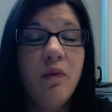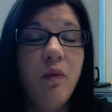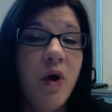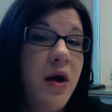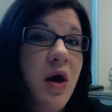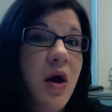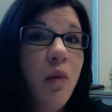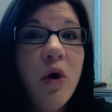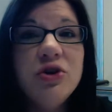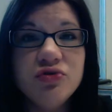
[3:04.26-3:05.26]

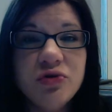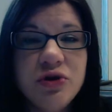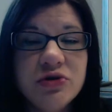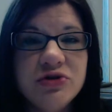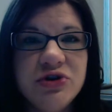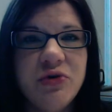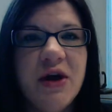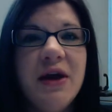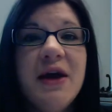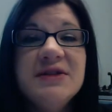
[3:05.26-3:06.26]
What drew you to
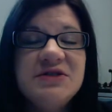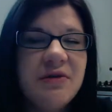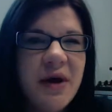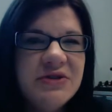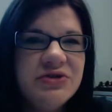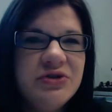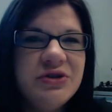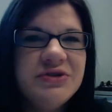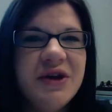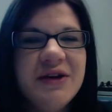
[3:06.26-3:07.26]
it? Some of my
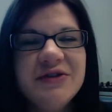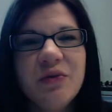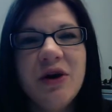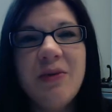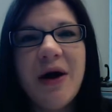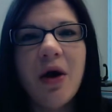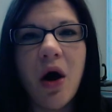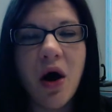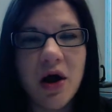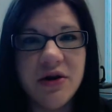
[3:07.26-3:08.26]
students like to read about
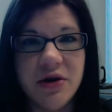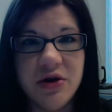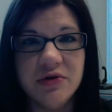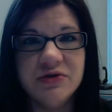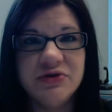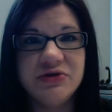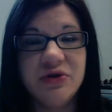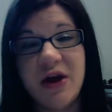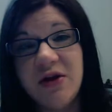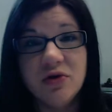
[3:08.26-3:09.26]
odd news, so
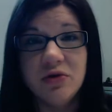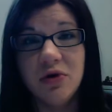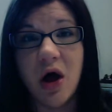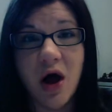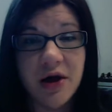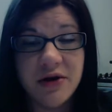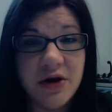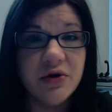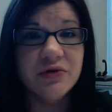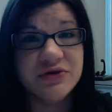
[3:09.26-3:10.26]
they Google odd
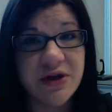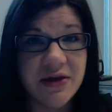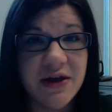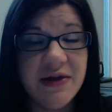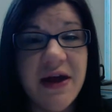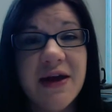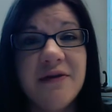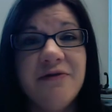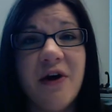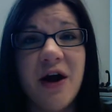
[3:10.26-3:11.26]
news, and then they
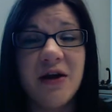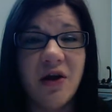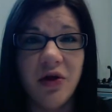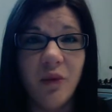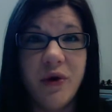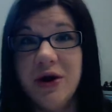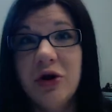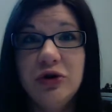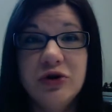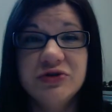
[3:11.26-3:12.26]
can find all the
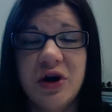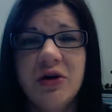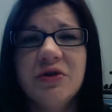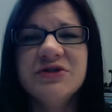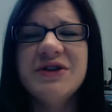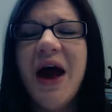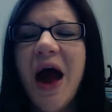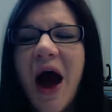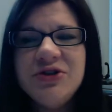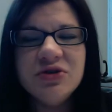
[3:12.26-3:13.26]
weird news articles.
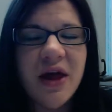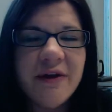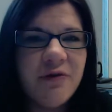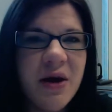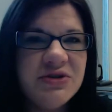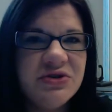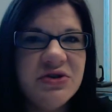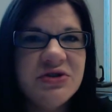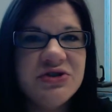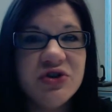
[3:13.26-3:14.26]
I do like for my
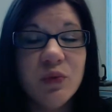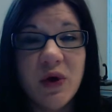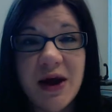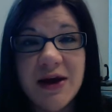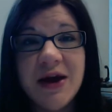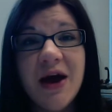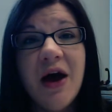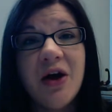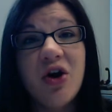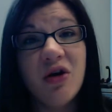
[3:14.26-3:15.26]
students to read
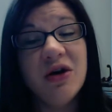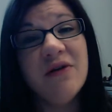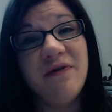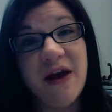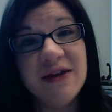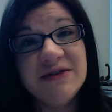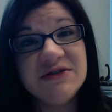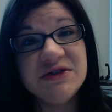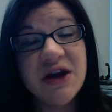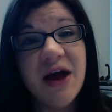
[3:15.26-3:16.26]
current
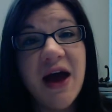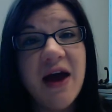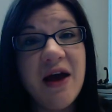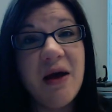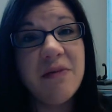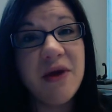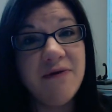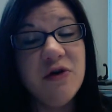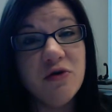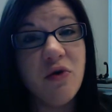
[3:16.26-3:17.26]
events.
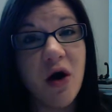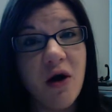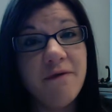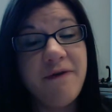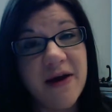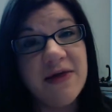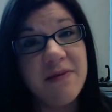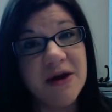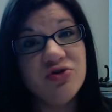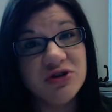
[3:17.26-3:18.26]
If you find
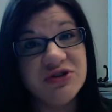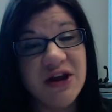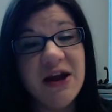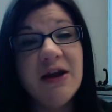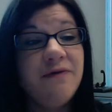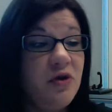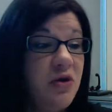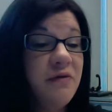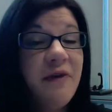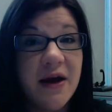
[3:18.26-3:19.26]
them interesting, if you
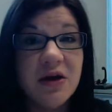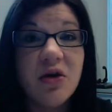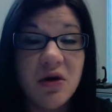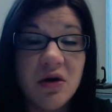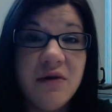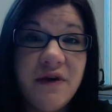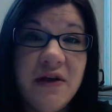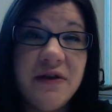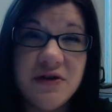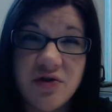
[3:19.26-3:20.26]
can find a current
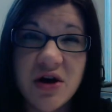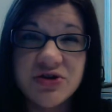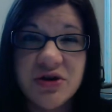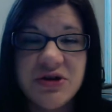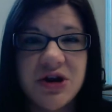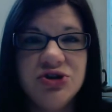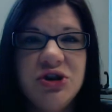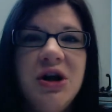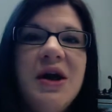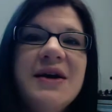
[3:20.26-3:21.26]
event that draws your
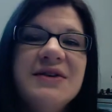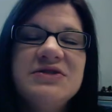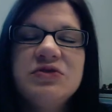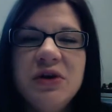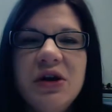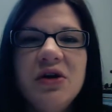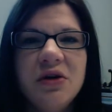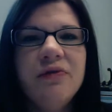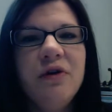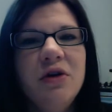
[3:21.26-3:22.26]
attention, because it's really
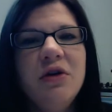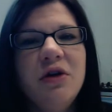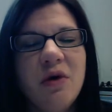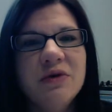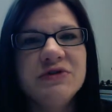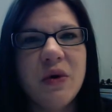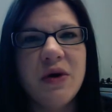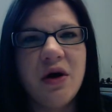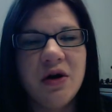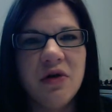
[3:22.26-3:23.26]
good for you to know what's
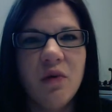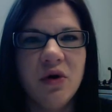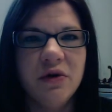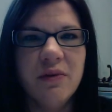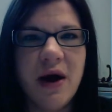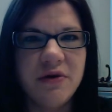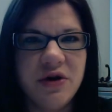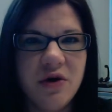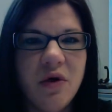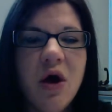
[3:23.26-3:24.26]
going on in the world around
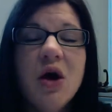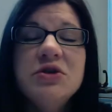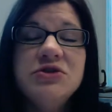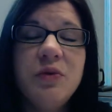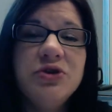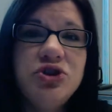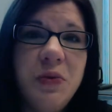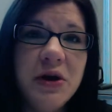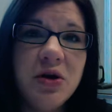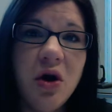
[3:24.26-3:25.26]
you. So once you
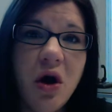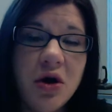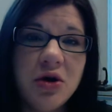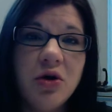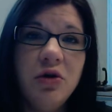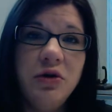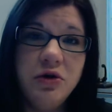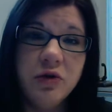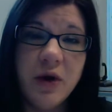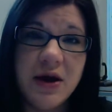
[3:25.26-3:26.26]
pick your article,
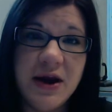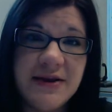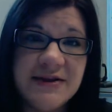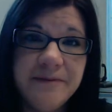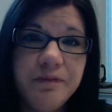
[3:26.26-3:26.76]
you read it.